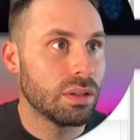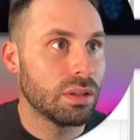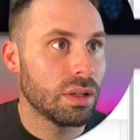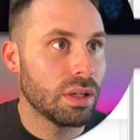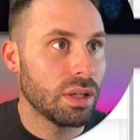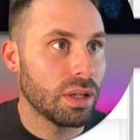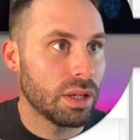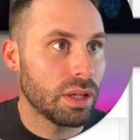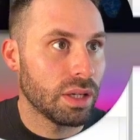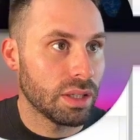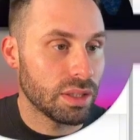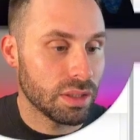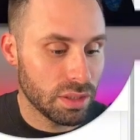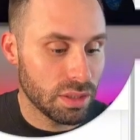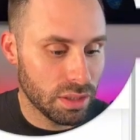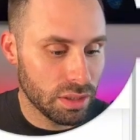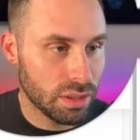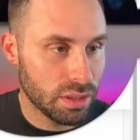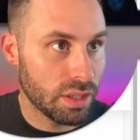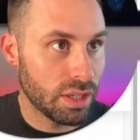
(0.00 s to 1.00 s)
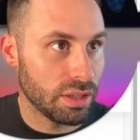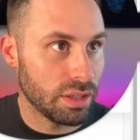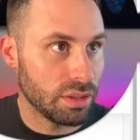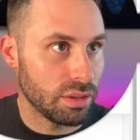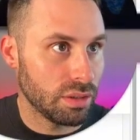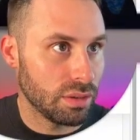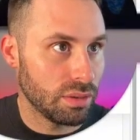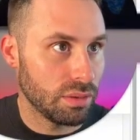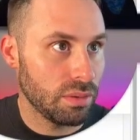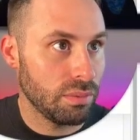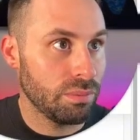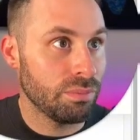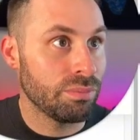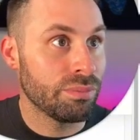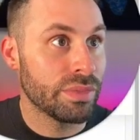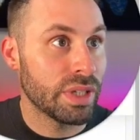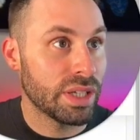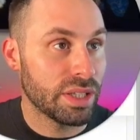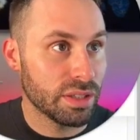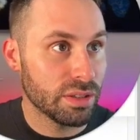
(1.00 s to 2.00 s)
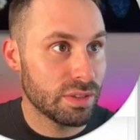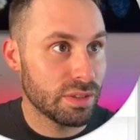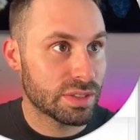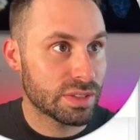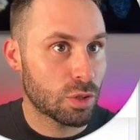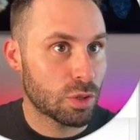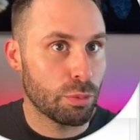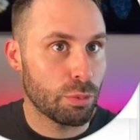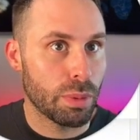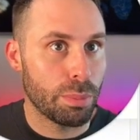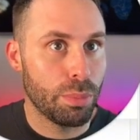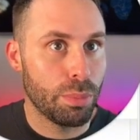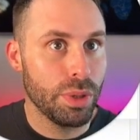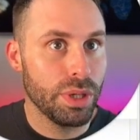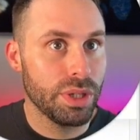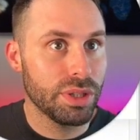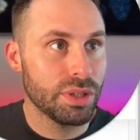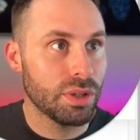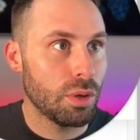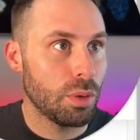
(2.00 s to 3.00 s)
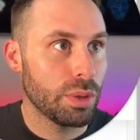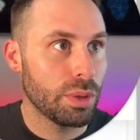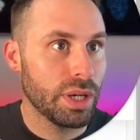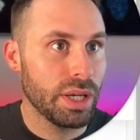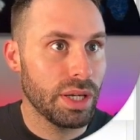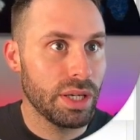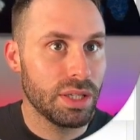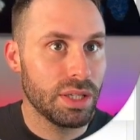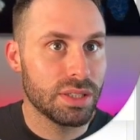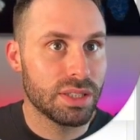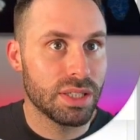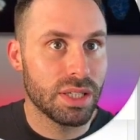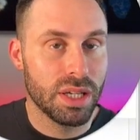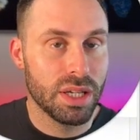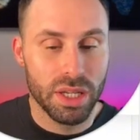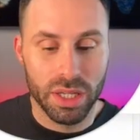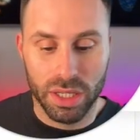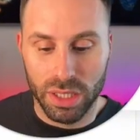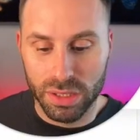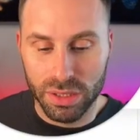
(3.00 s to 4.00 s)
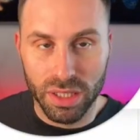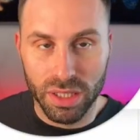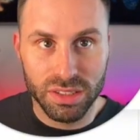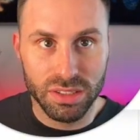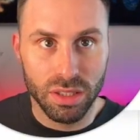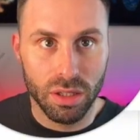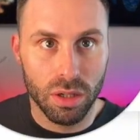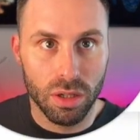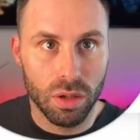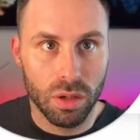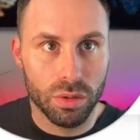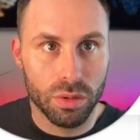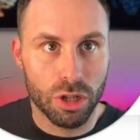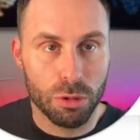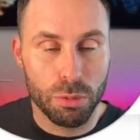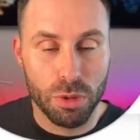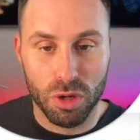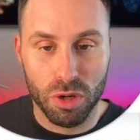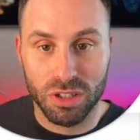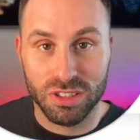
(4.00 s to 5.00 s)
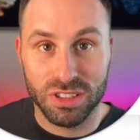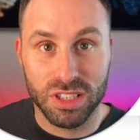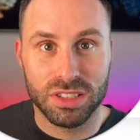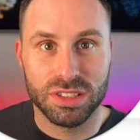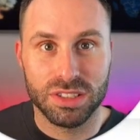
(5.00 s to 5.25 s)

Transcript: And not underscore, but point, okay. It takes a little longer because that's a